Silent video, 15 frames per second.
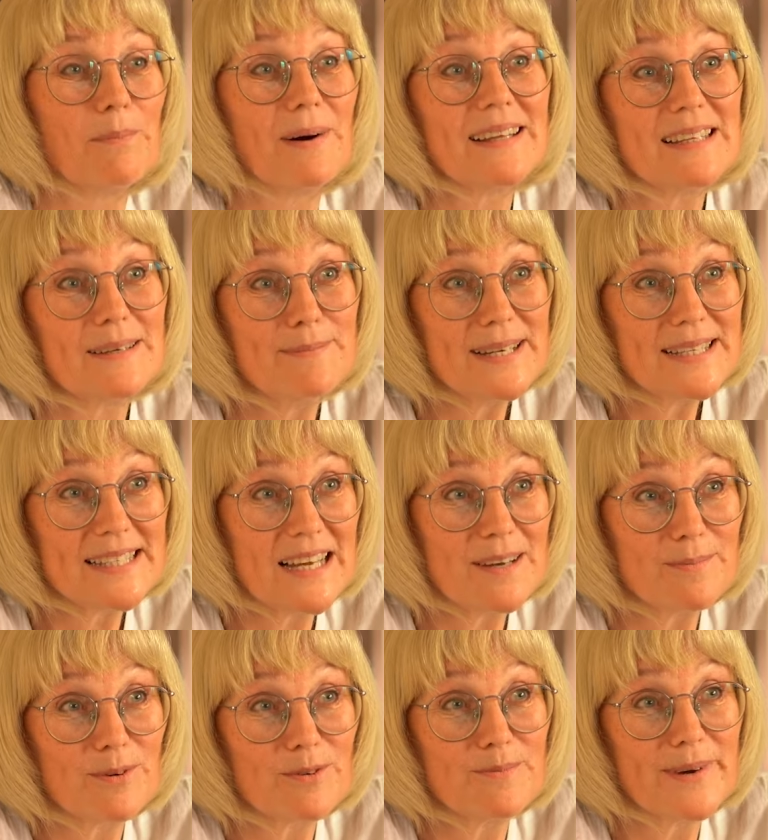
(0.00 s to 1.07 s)
But the best part
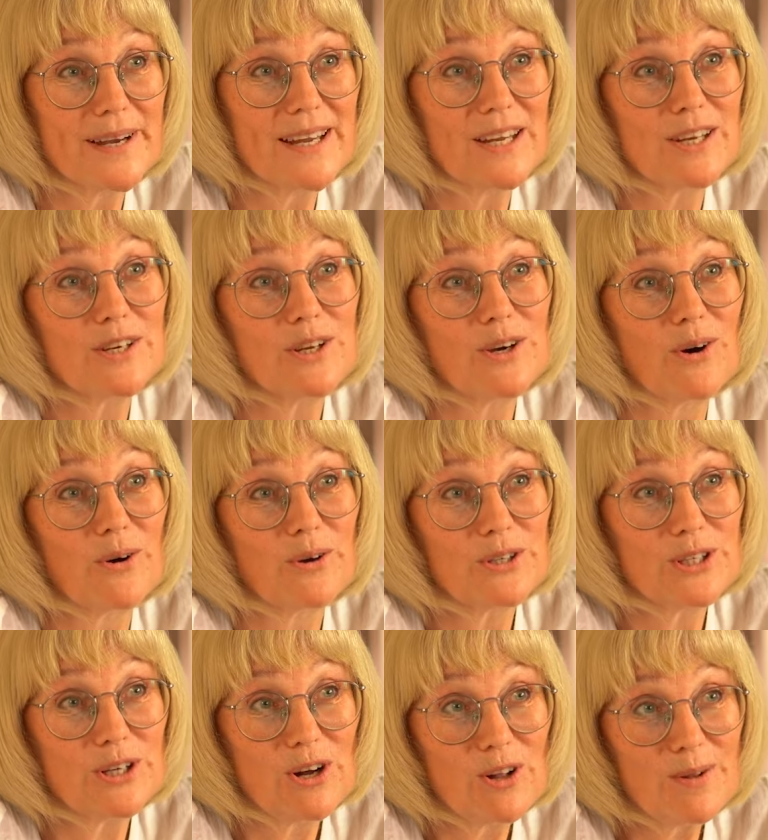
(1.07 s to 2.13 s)
of making your own
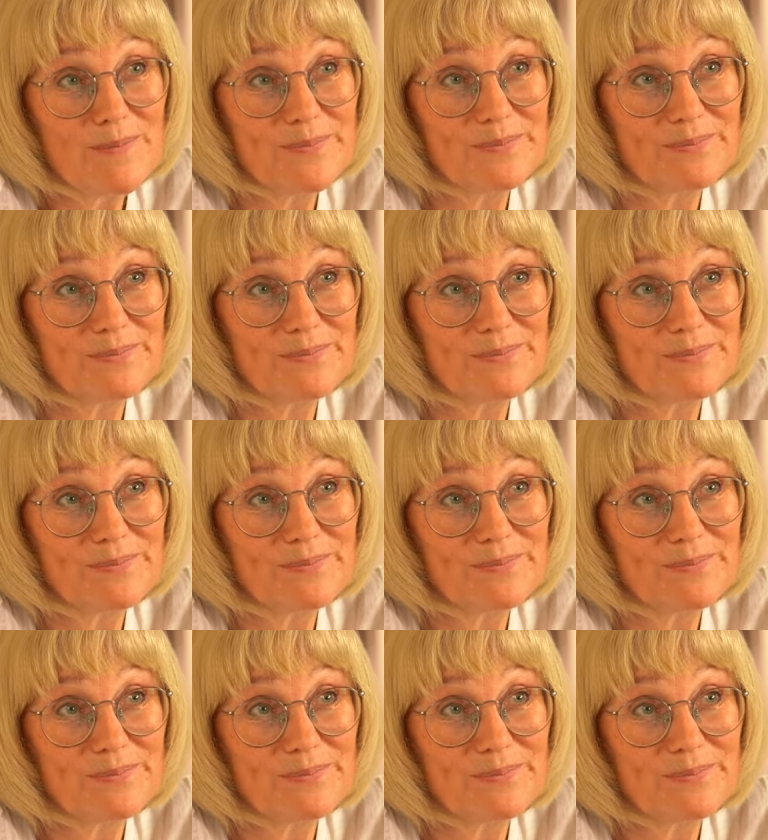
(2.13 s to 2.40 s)
doll,